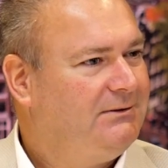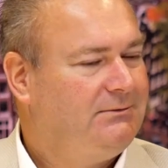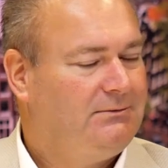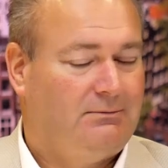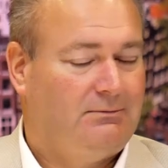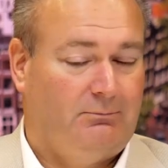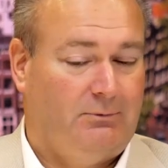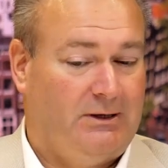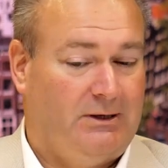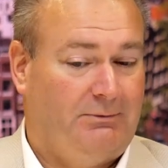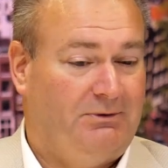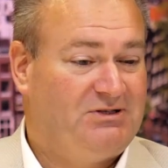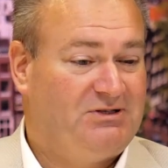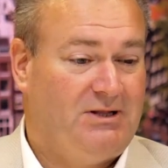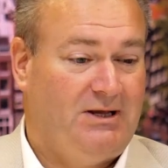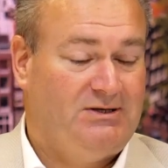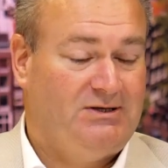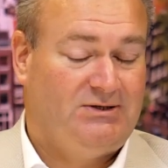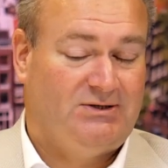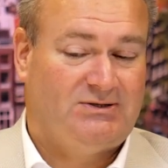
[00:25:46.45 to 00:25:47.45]
whether it's
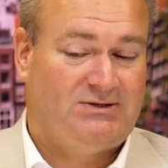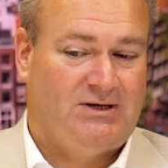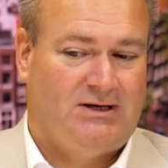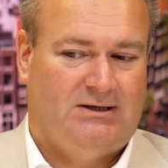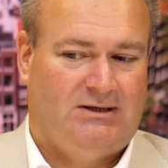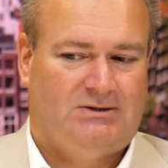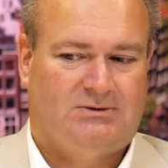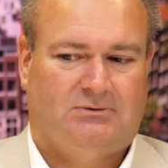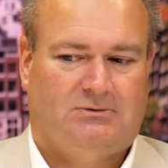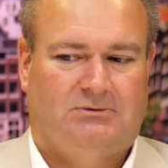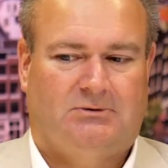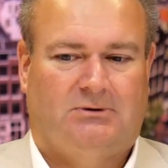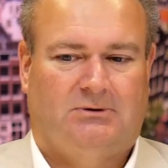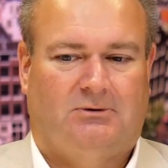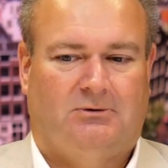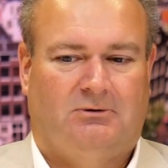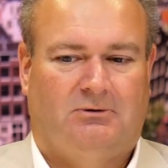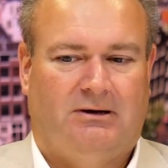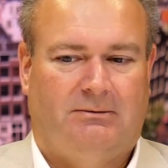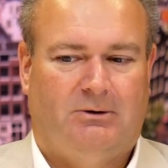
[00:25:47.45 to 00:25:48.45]
nation states
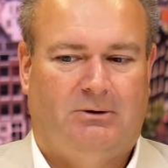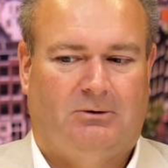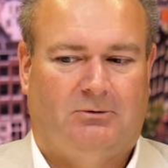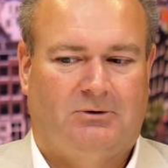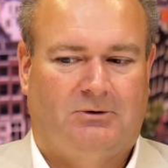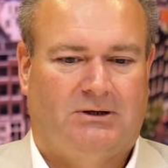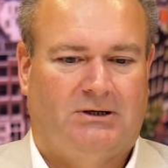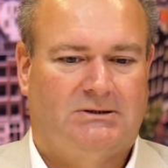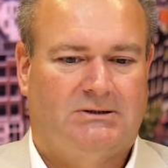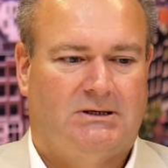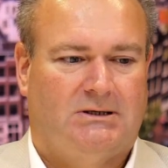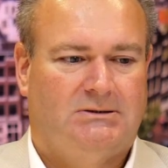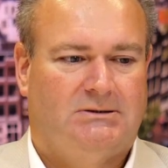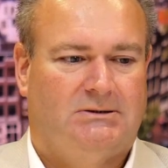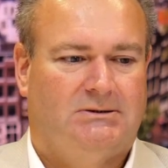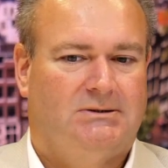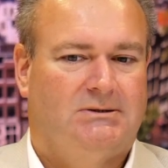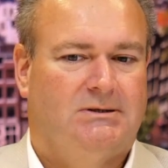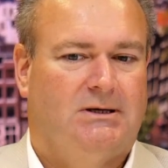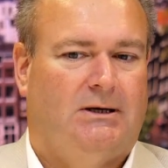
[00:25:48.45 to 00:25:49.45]
or criminal
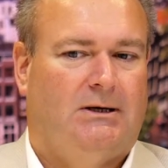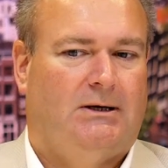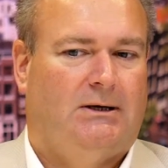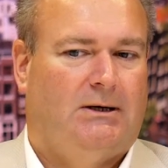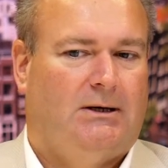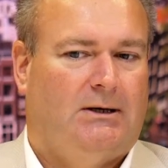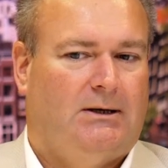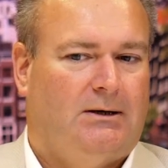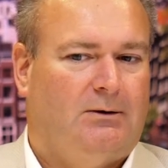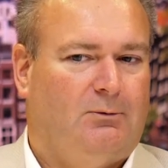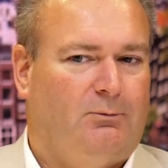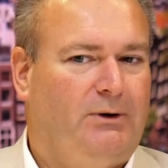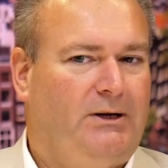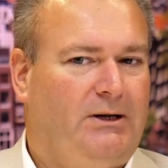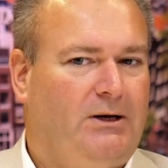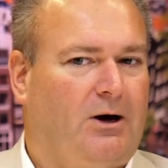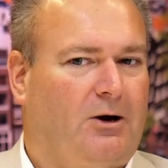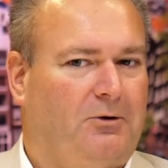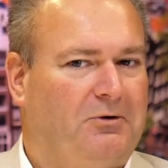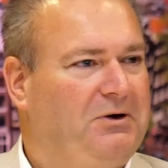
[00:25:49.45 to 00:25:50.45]
organizations,
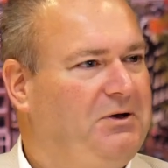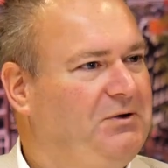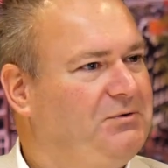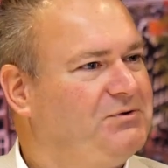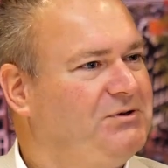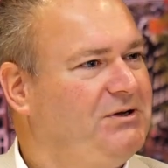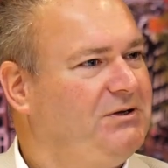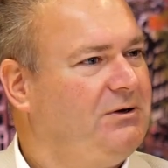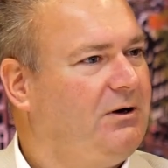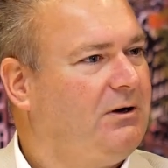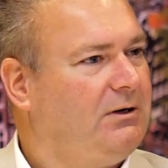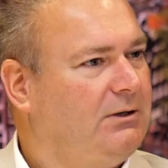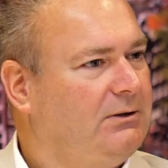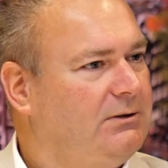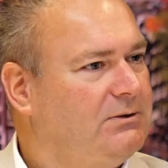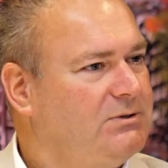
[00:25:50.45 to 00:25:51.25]
we are an interesting target.